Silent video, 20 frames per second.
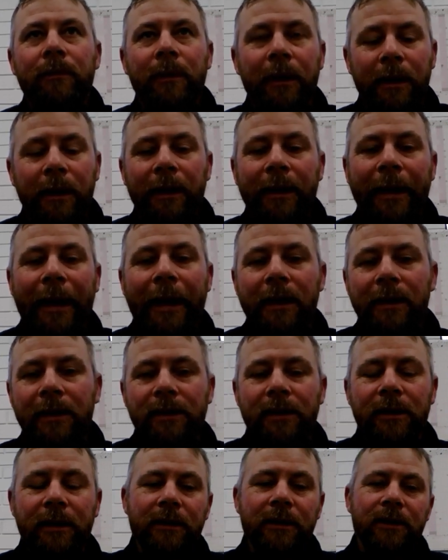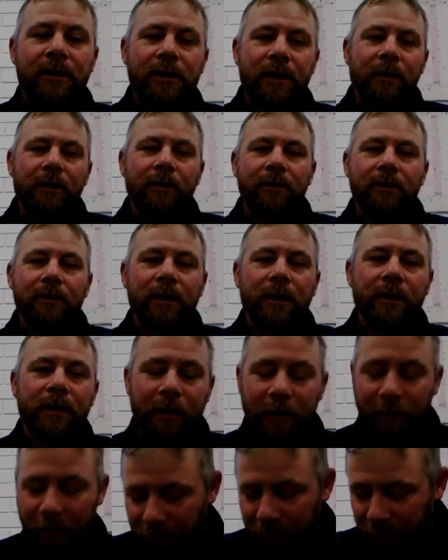engaged in. So
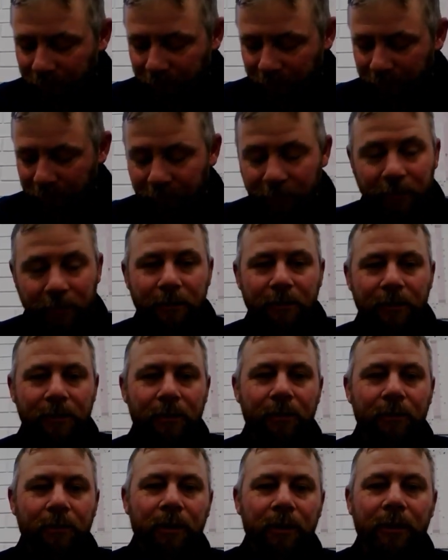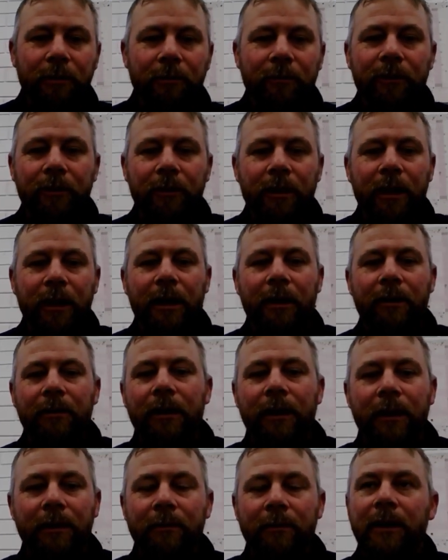you could sort of work them for an hour
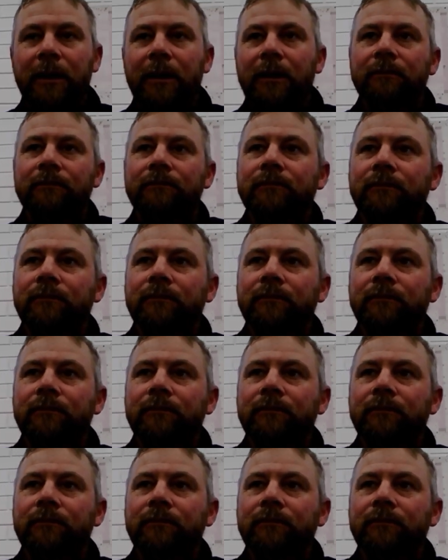and